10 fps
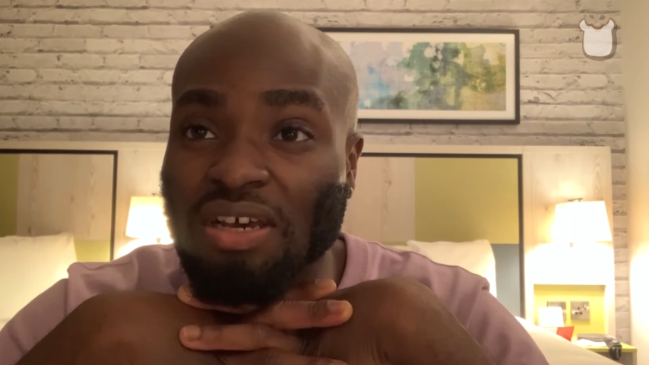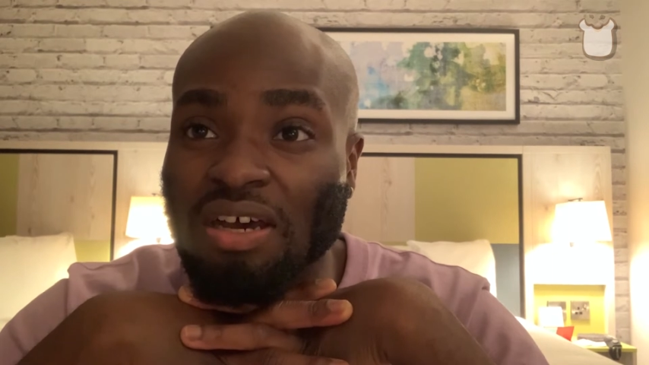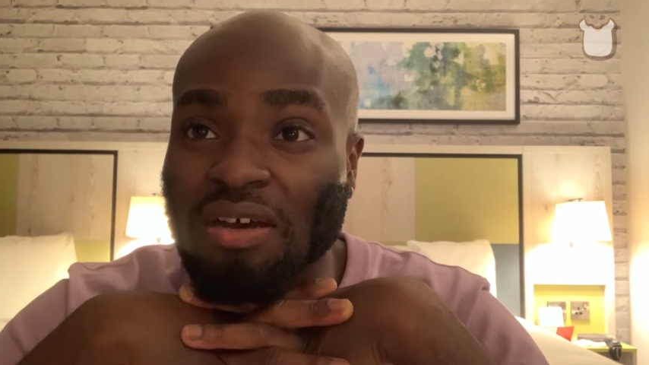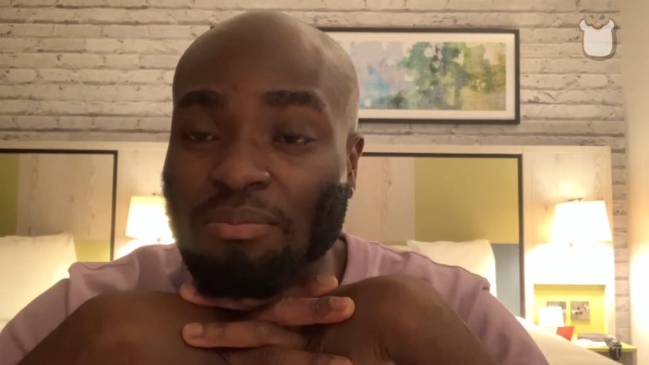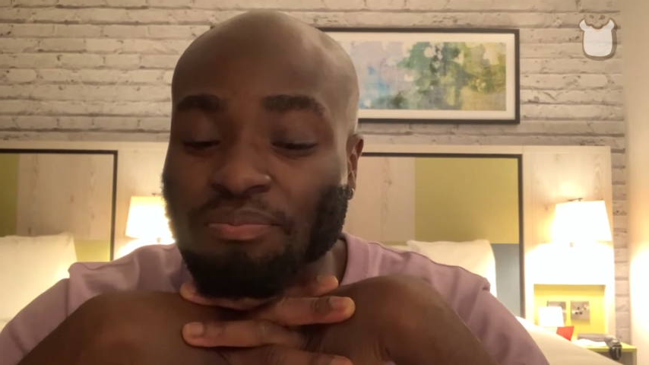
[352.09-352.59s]

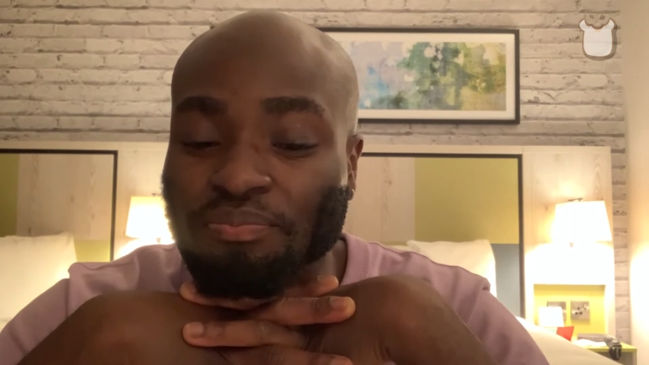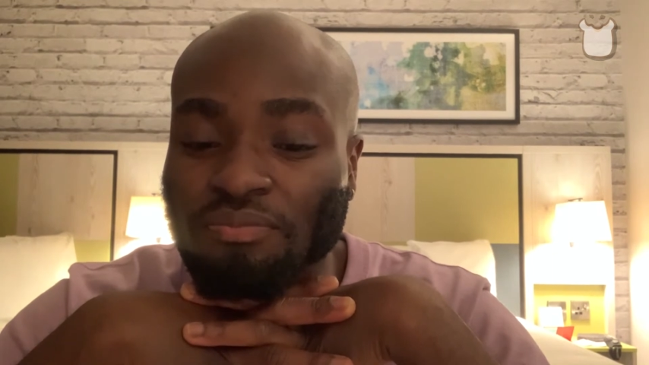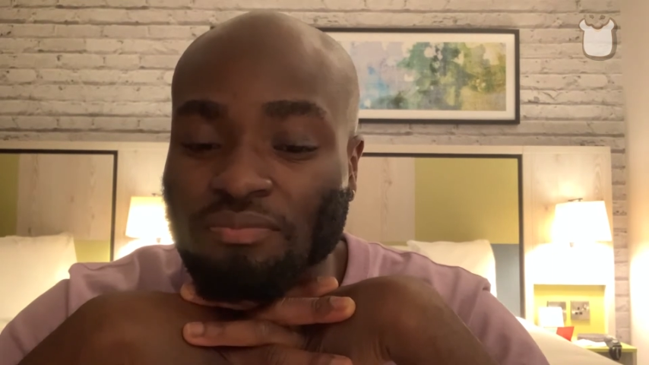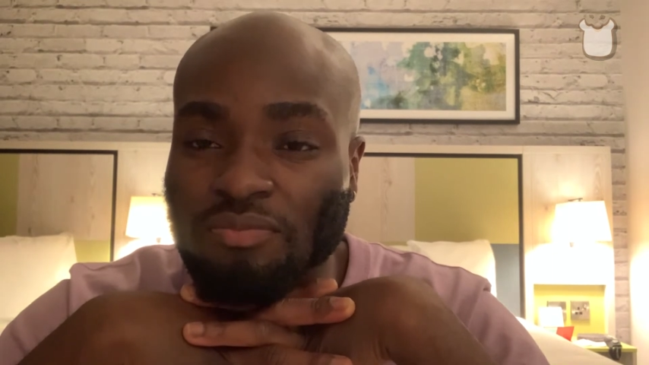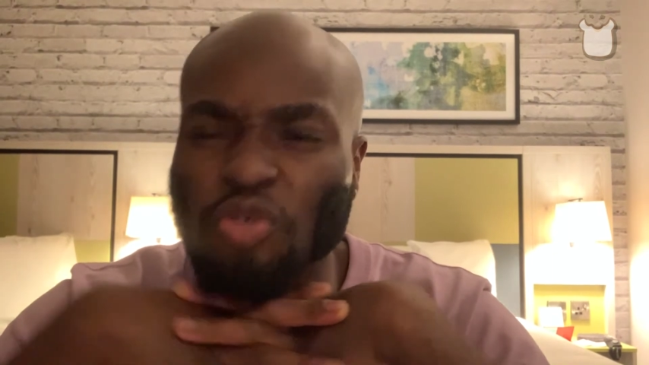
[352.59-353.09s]

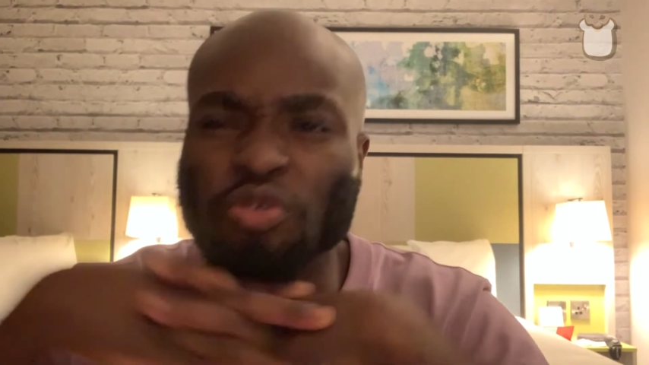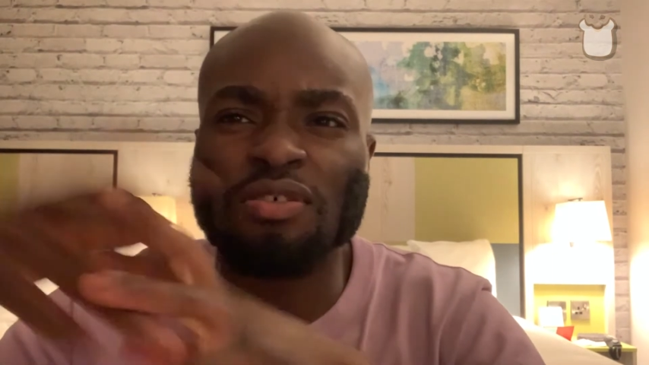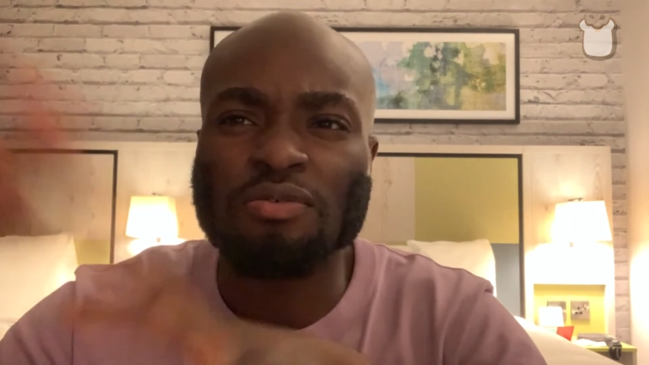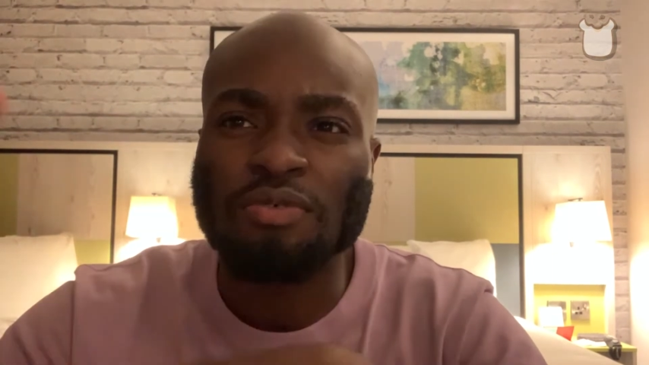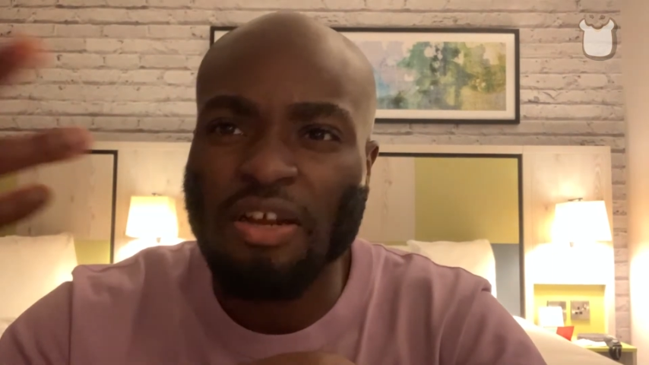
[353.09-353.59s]

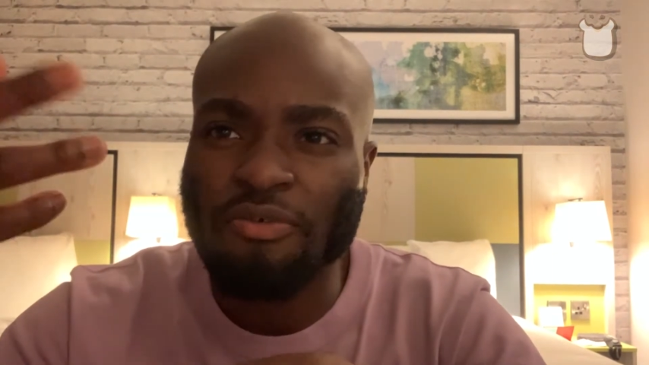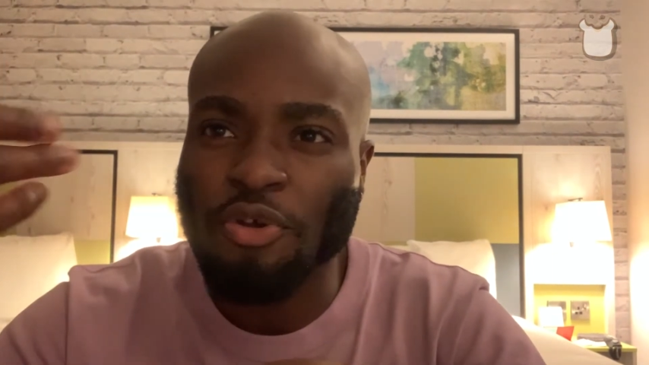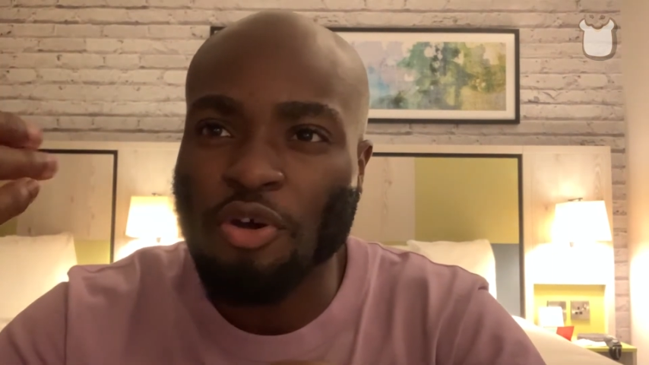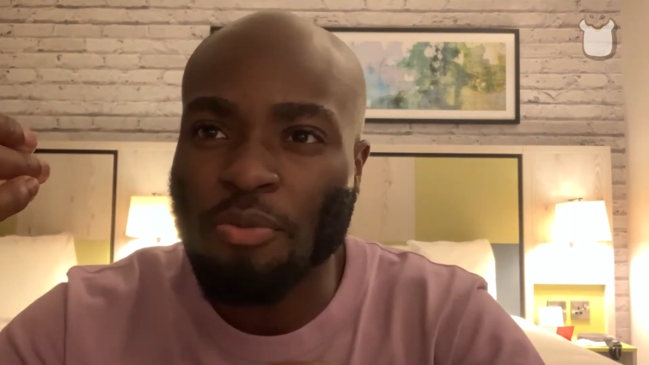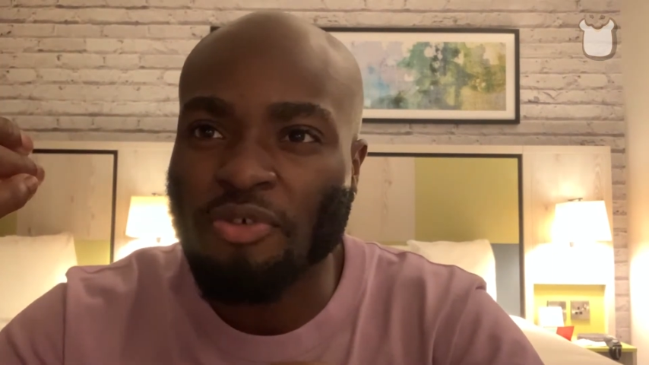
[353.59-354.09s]
Also, I
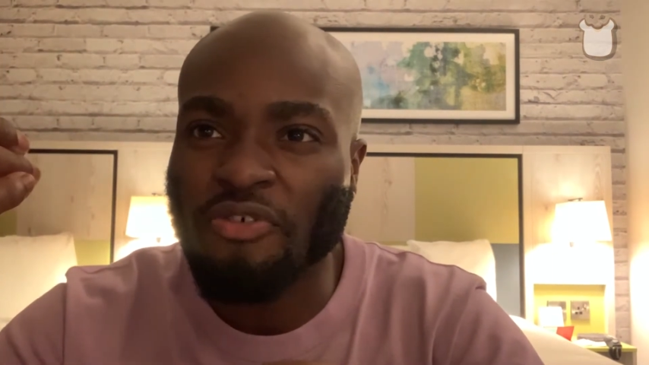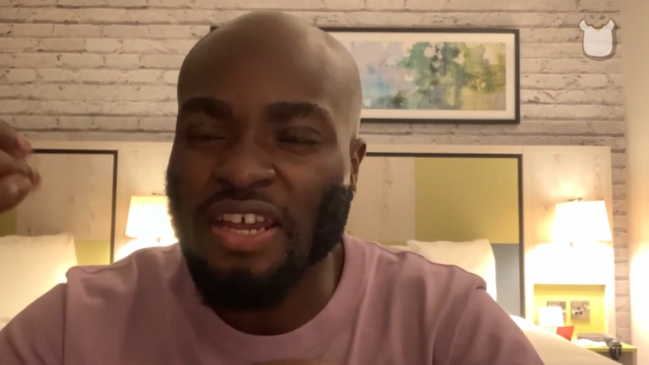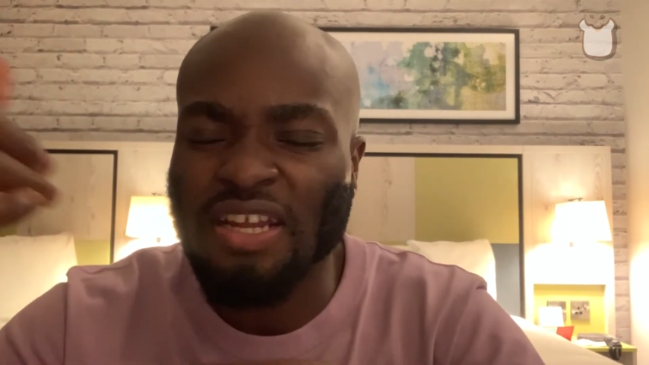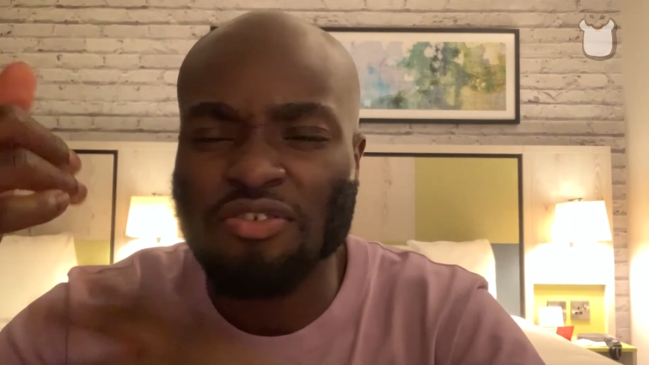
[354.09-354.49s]
wrote copywriting.